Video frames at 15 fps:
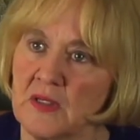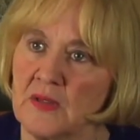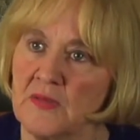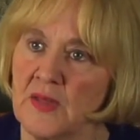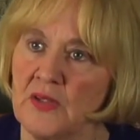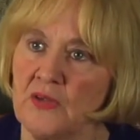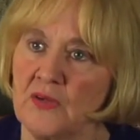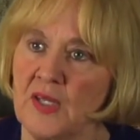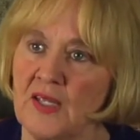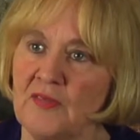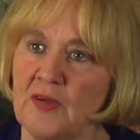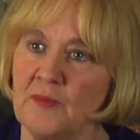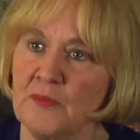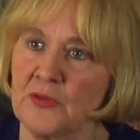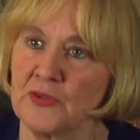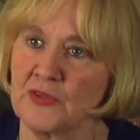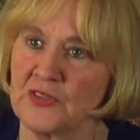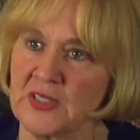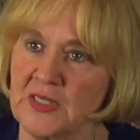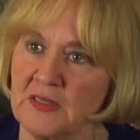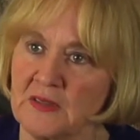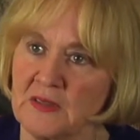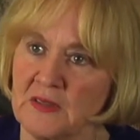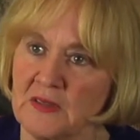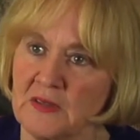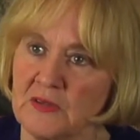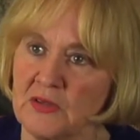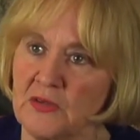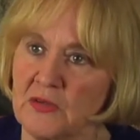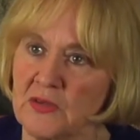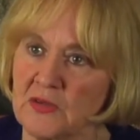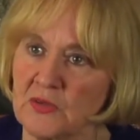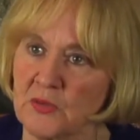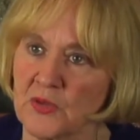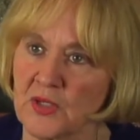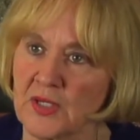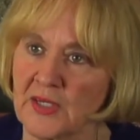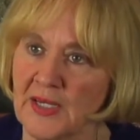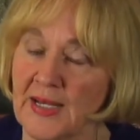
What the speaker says: that you gave up nursing to do this work?"